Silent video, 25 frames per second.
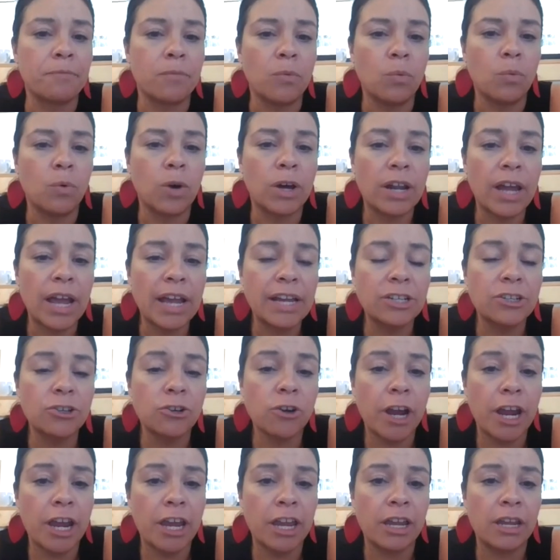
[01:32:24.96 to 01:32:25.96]
What I
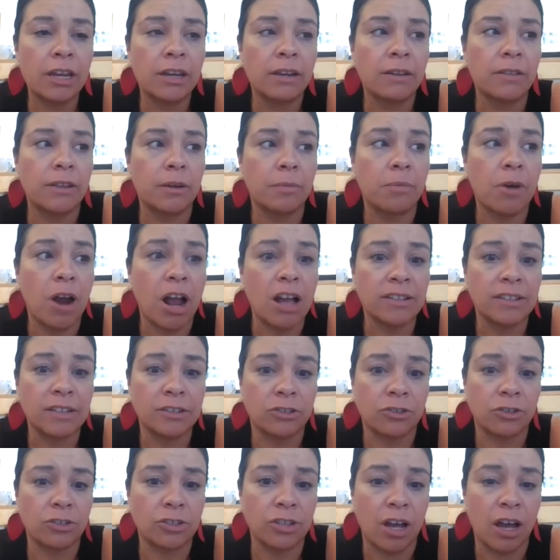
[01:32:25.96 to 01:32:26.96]
train the
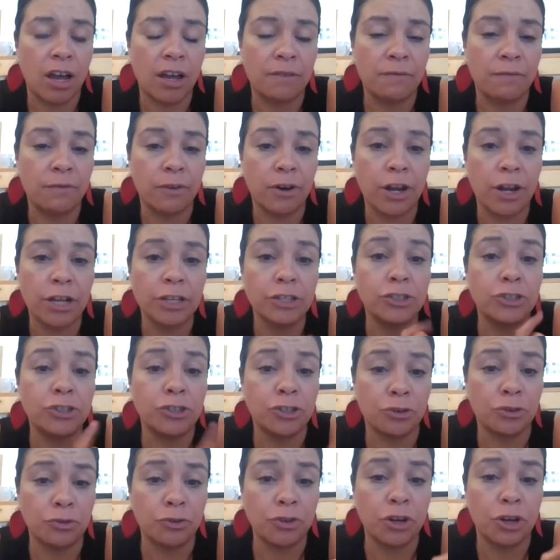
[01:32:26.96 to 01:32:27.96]
processors on for a
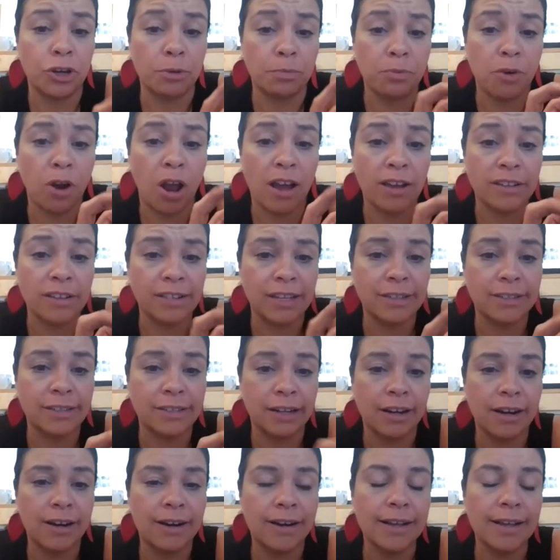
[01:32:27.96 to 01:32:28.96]
junior
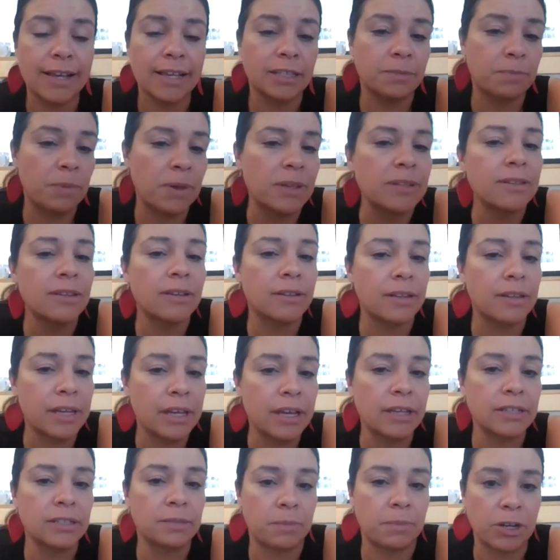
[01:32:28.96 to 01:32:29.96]
processor is
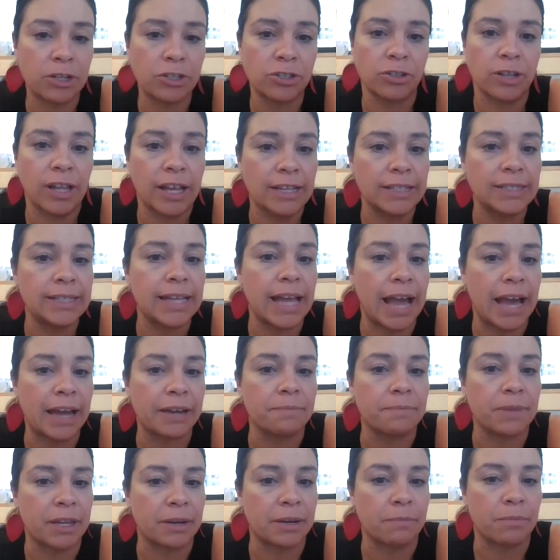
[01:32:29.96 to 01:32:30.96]
basically a specialized
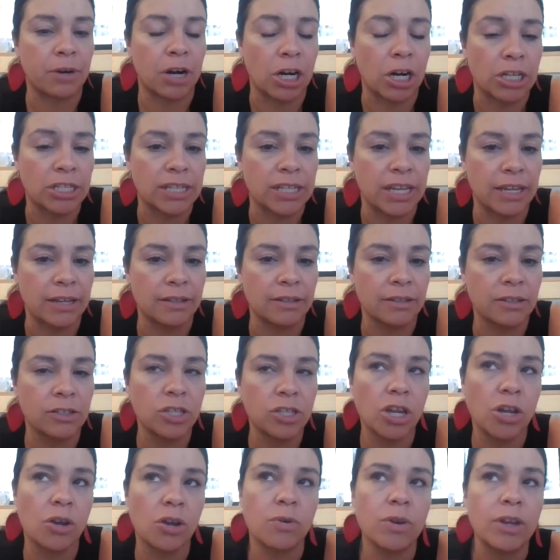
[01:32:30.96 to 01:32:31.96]
admin person.
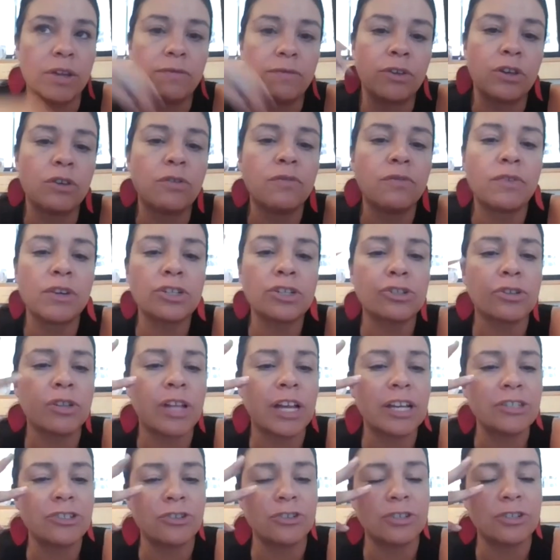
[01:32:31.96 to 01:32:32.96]
So if you
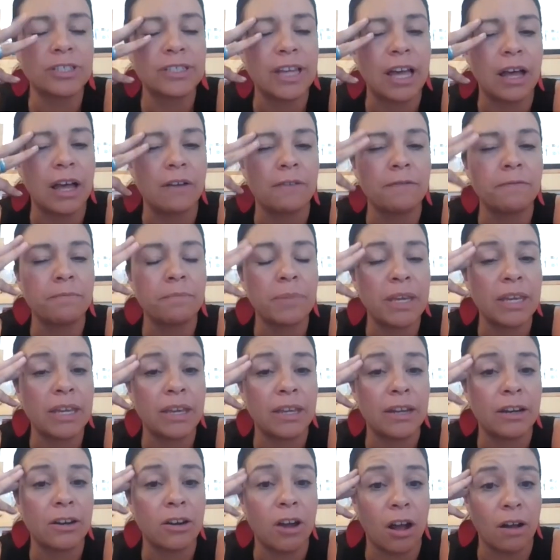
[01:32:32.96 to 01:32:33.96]
visualize yourself
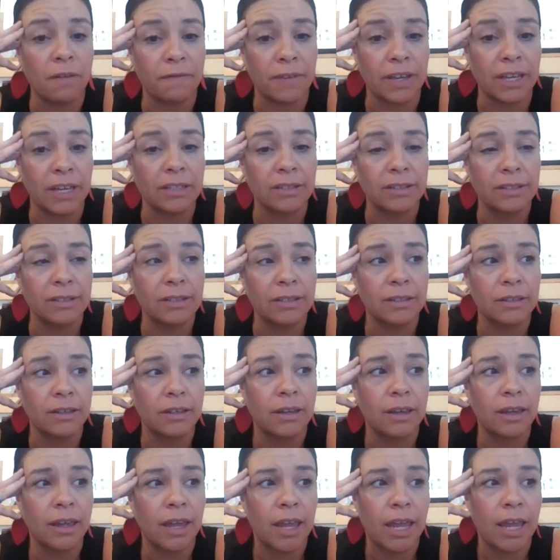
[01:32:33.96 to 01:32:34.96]
being in an office
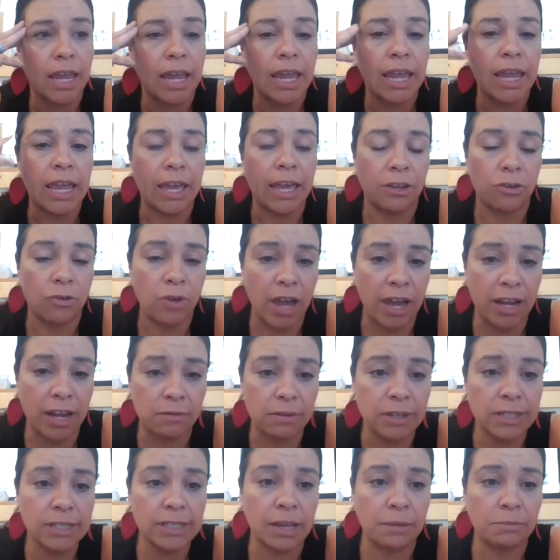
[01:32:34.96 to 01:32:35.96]
and you had
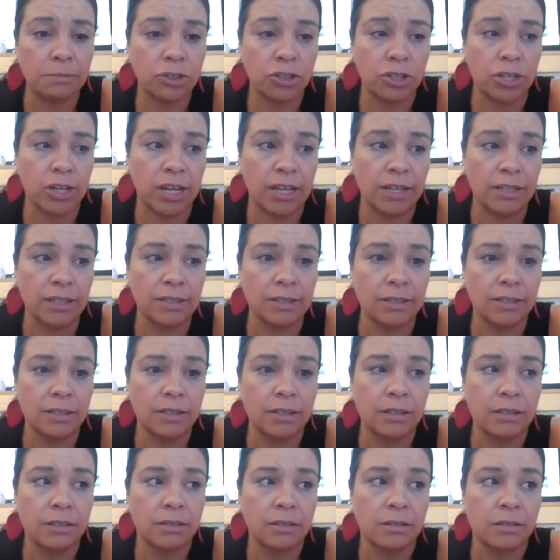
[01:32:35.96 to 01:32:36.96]
a
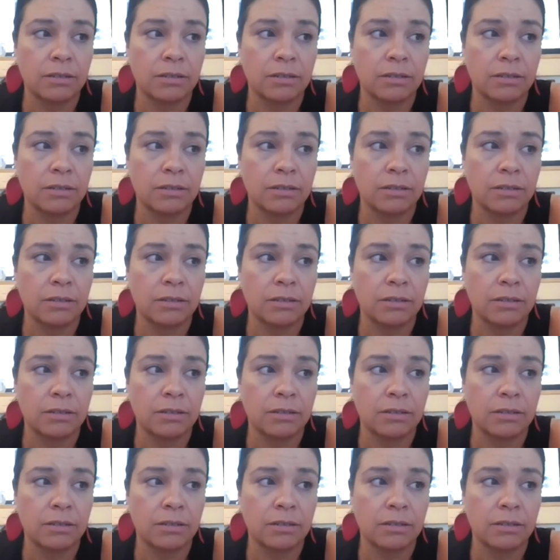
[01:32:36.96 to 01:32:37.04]
receptionist